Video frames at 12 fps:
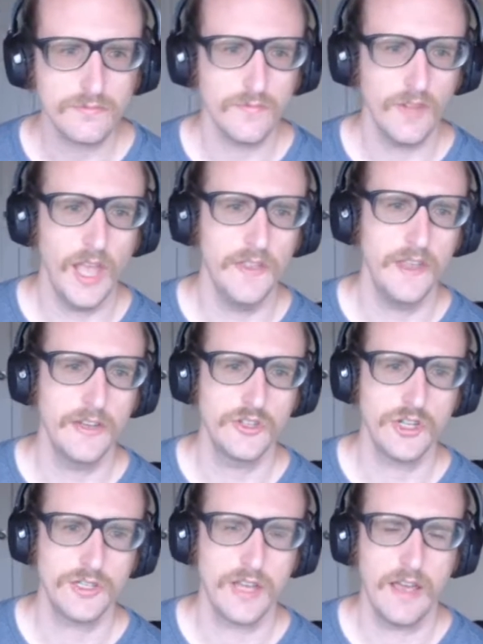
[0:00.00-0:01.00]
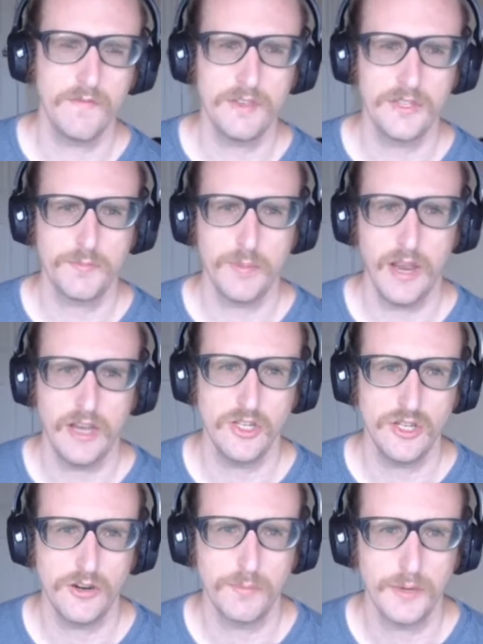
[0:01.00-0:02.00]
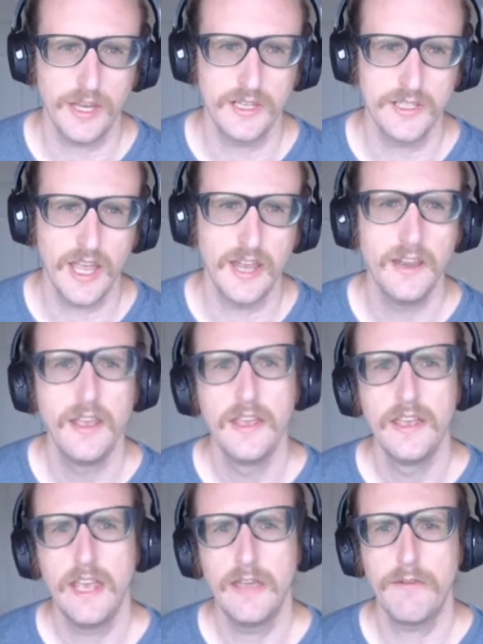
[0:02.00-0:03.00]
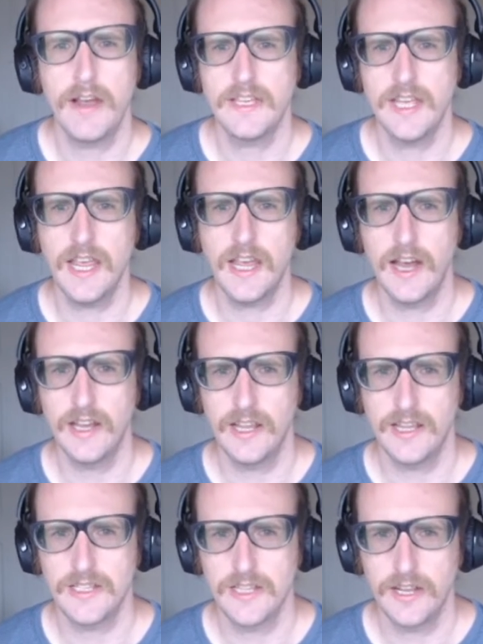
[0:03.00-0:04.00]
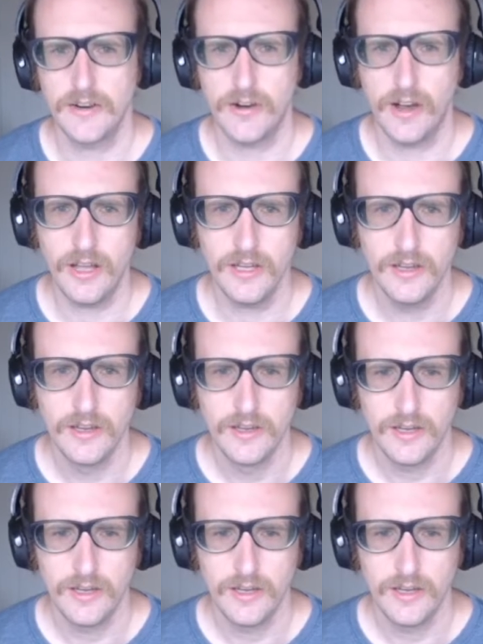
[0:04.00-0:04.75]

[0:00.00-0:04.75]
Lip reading: and then just have this page here, because then if I take highlights later on,